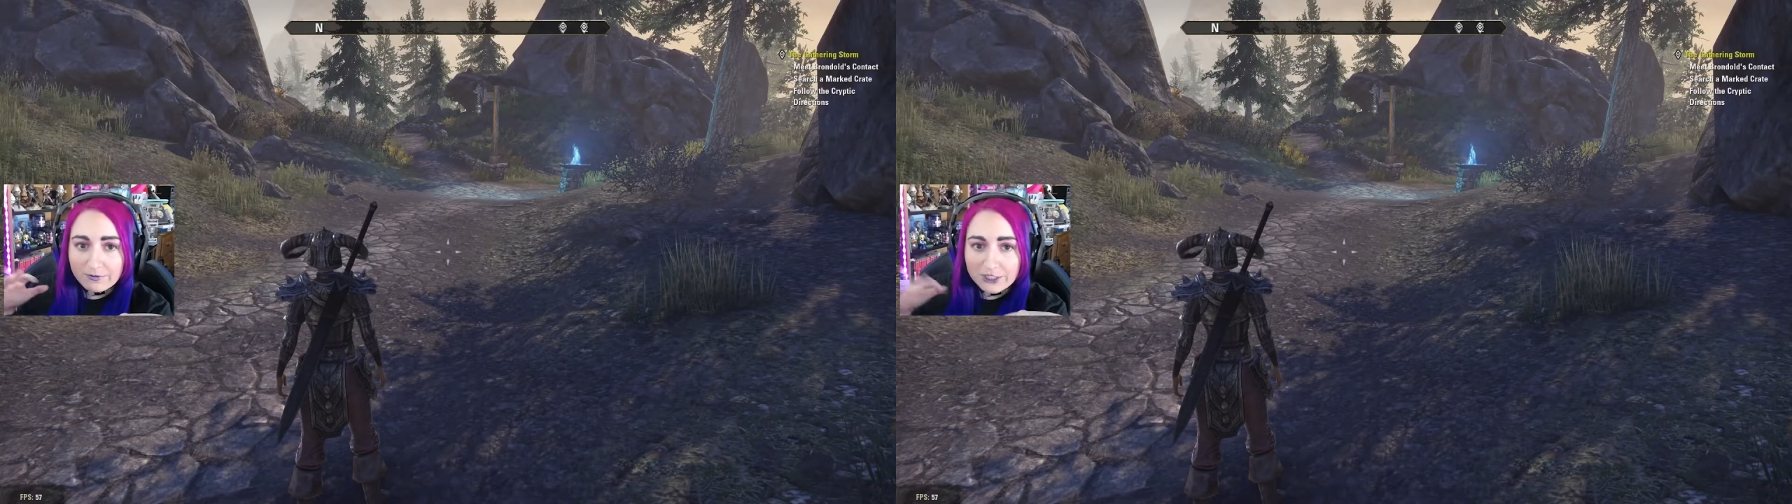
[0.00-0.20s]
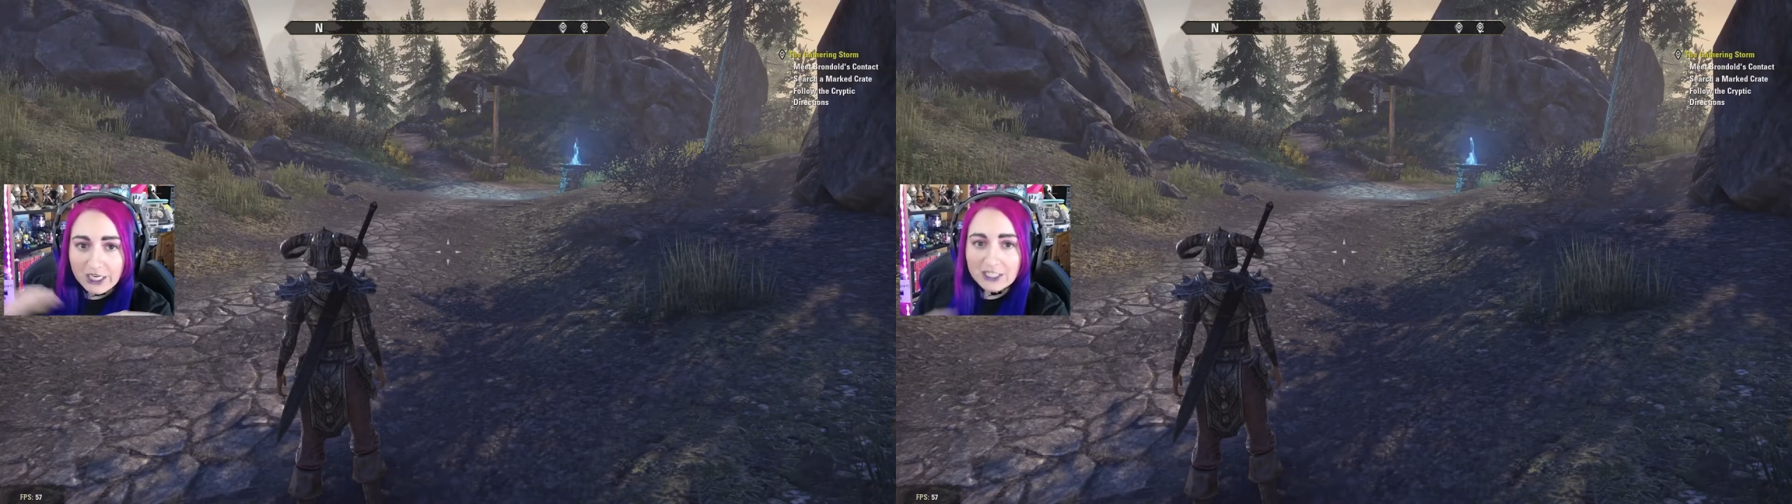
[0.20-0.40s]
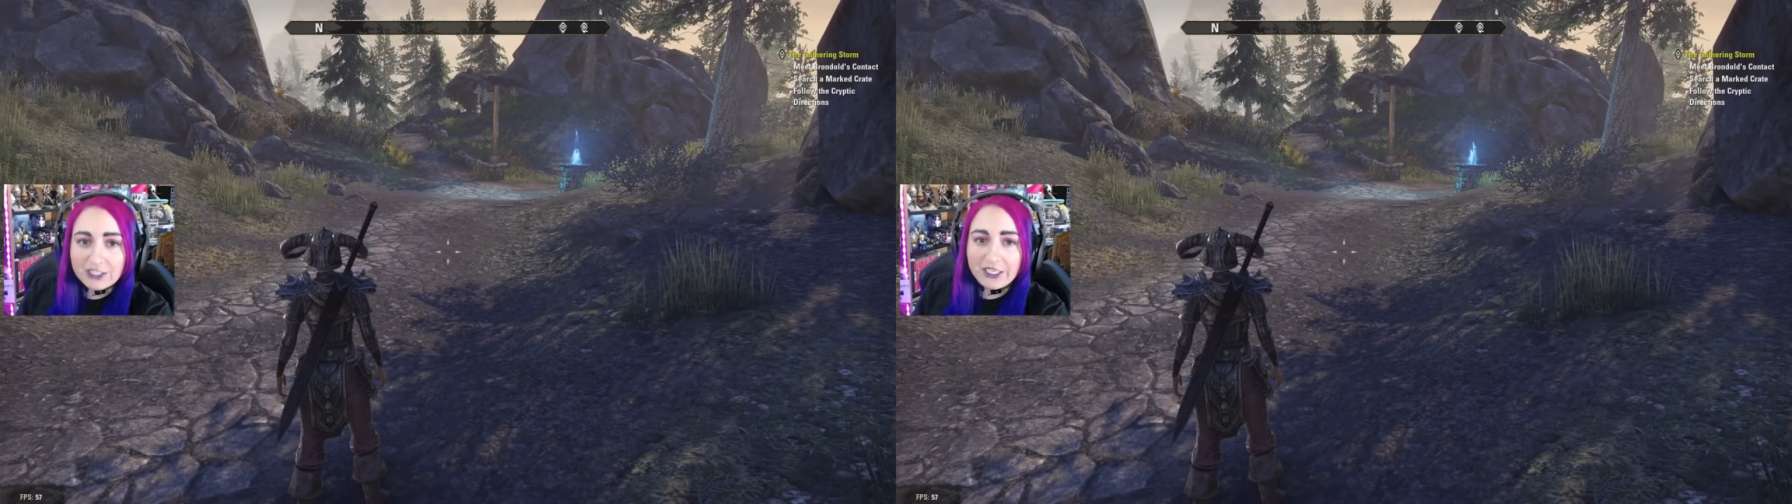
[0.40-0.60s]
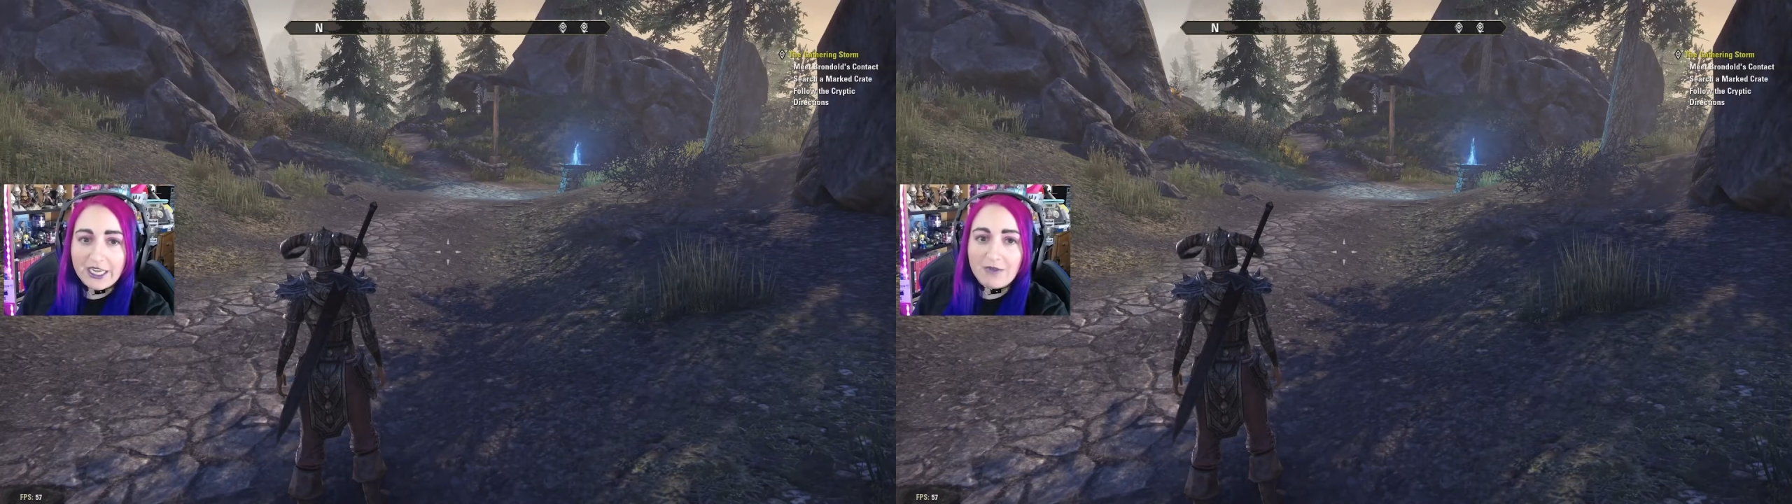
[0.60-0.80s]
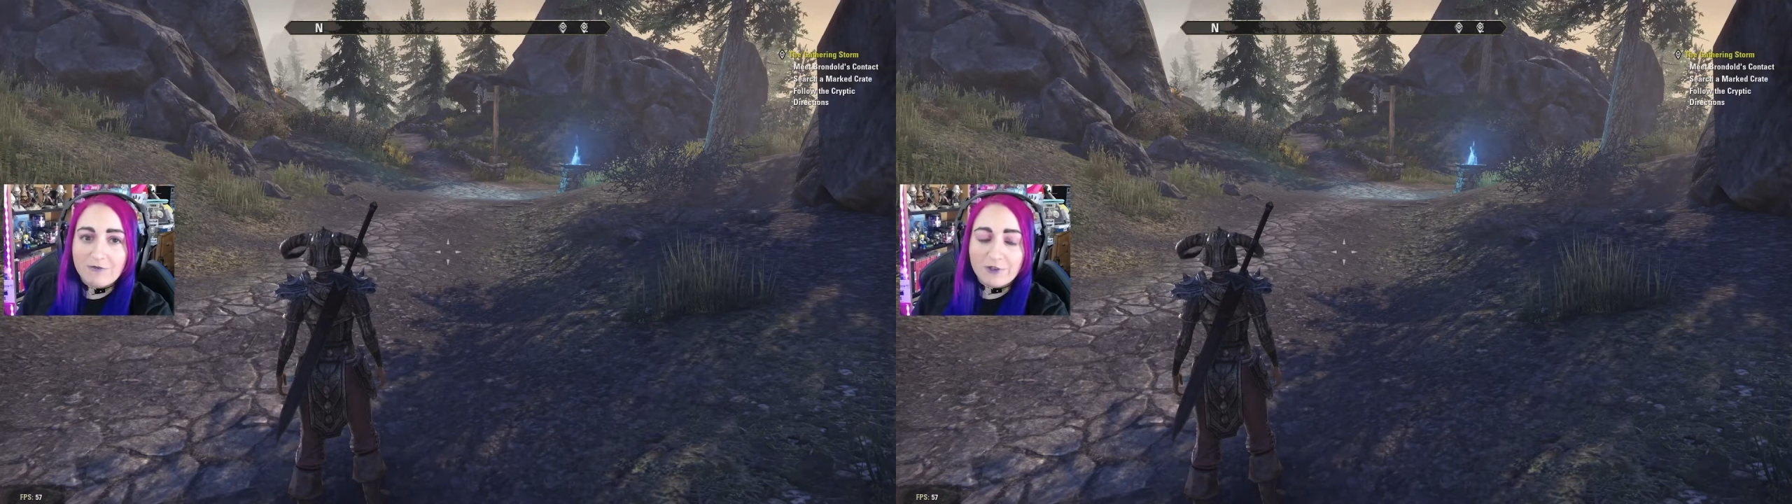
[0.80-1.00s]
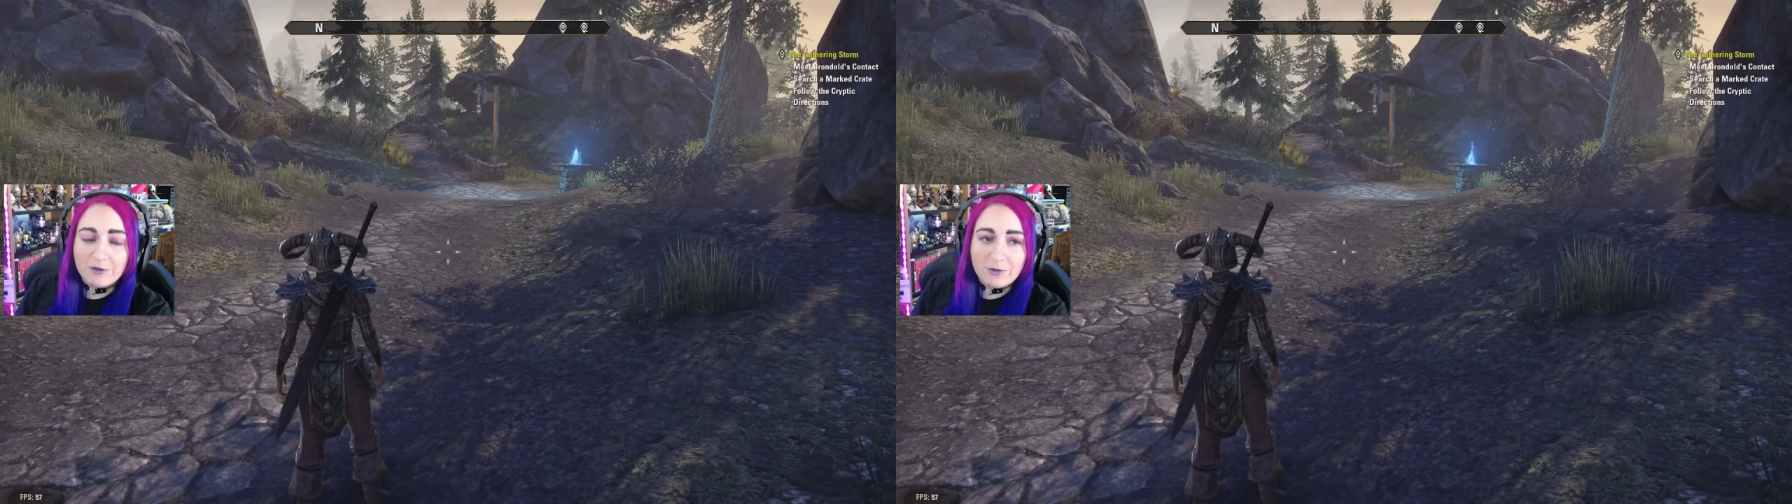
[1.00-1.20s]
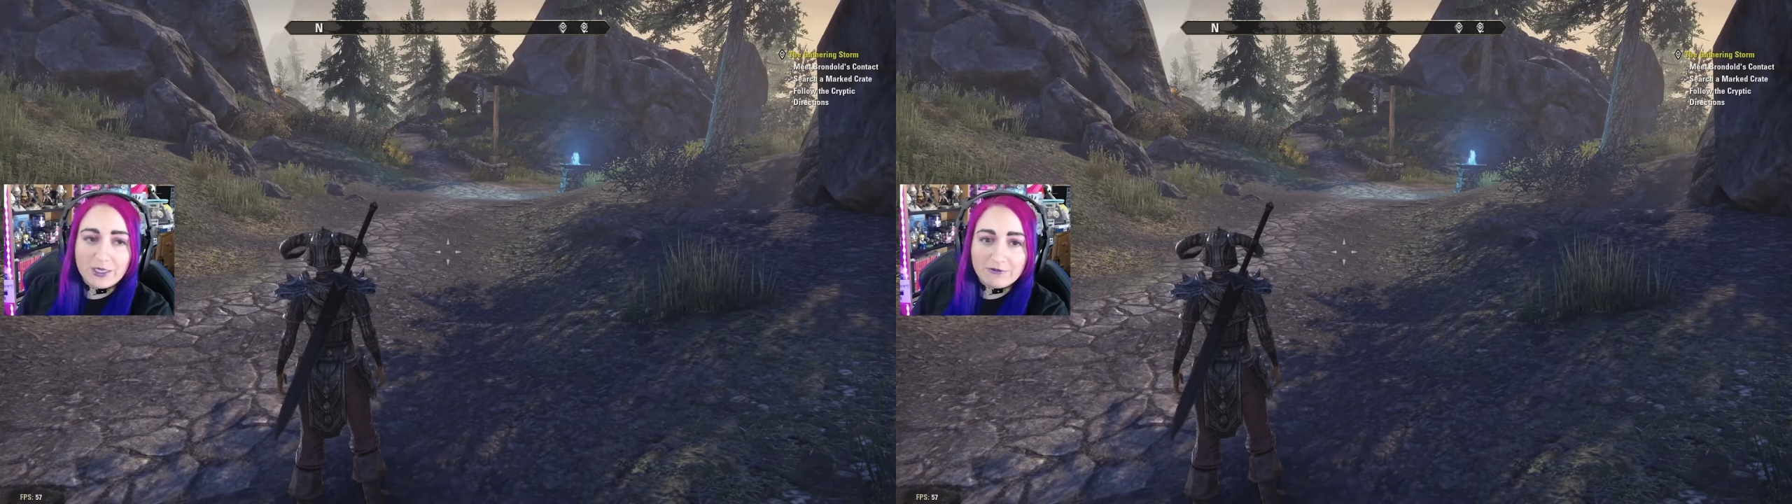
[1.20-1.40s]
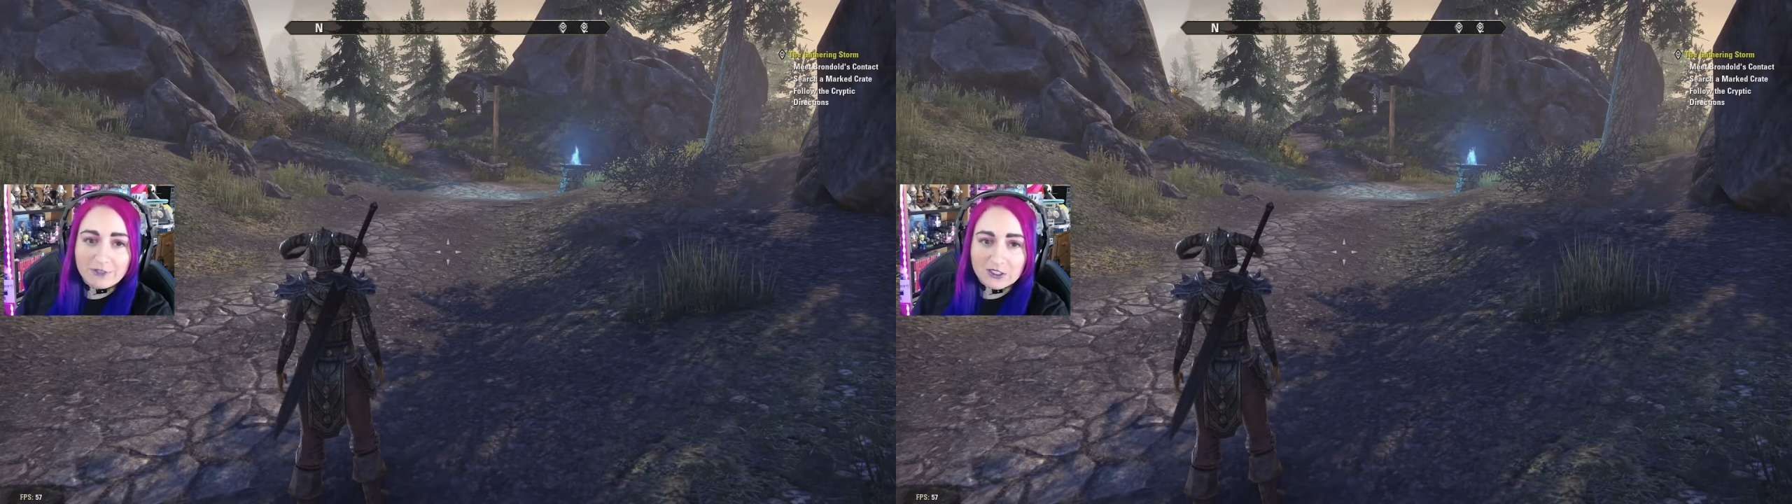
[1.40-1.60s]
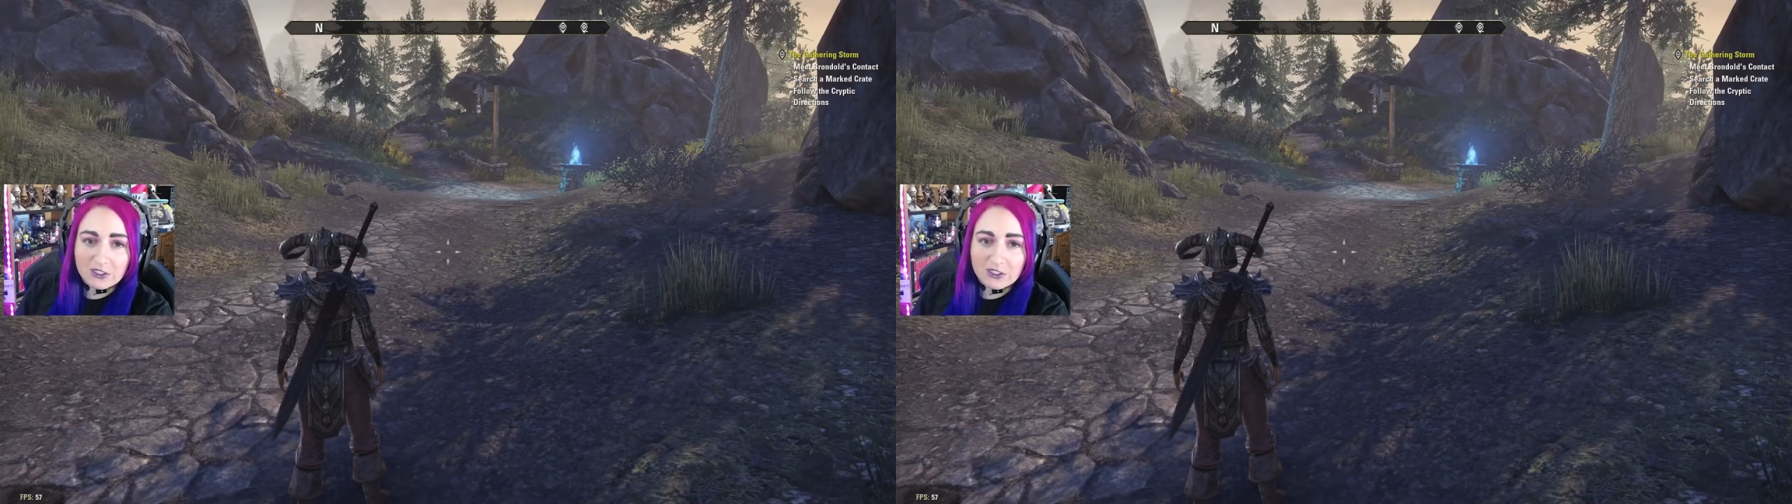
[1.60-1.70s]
changed the game from when it first